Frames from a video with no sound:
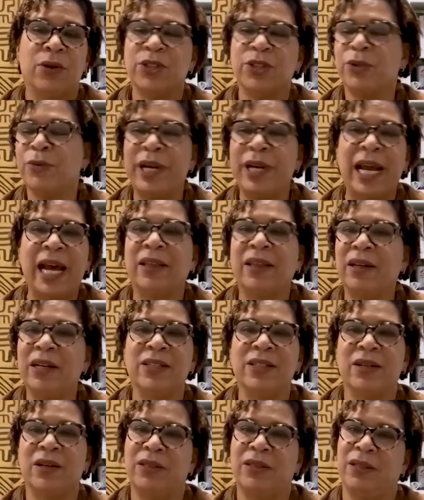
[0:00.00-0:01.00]
Those are
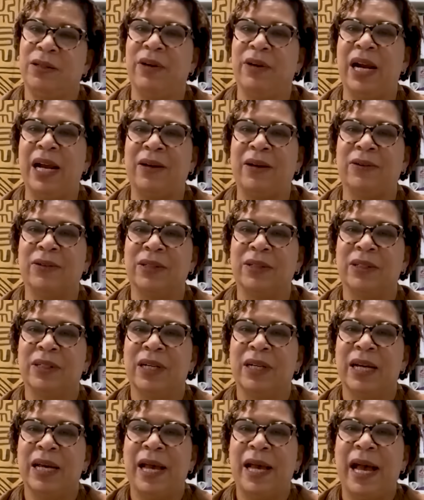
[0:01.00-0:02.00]
realities on the ground
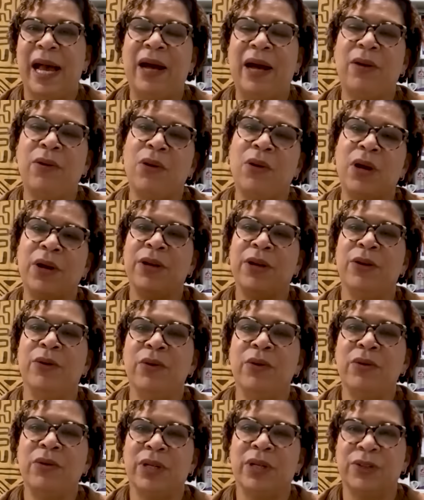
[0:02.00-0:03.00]
how are
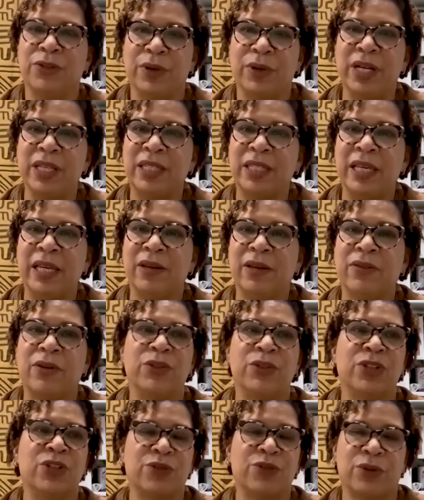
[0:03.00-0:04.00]
you addressing
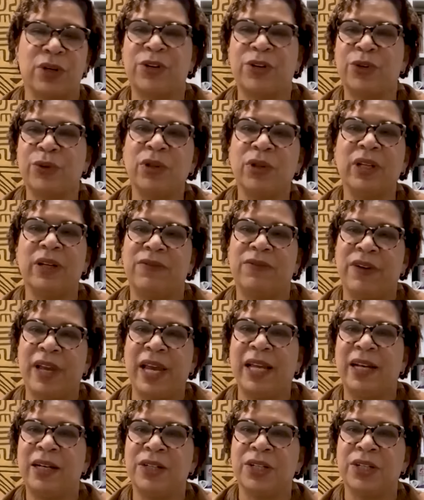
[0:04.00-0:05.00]
those structural
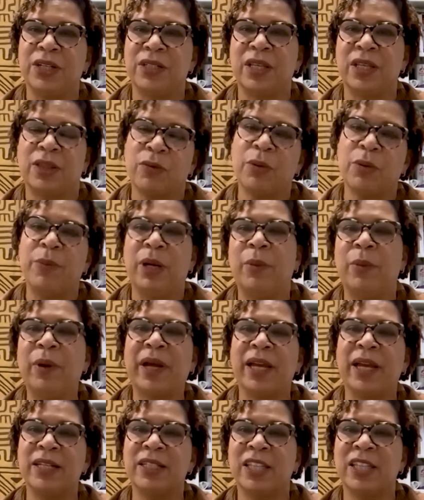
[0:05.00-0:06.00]
advantages that the
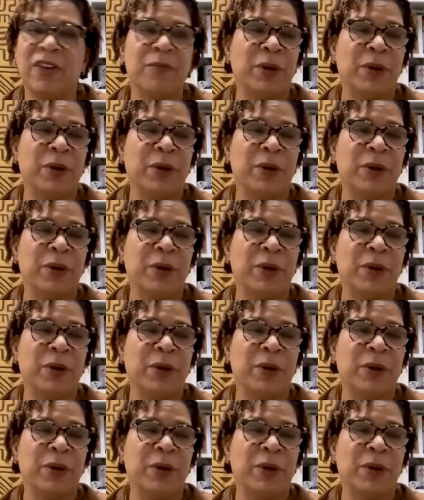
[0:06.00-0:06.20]
Republicans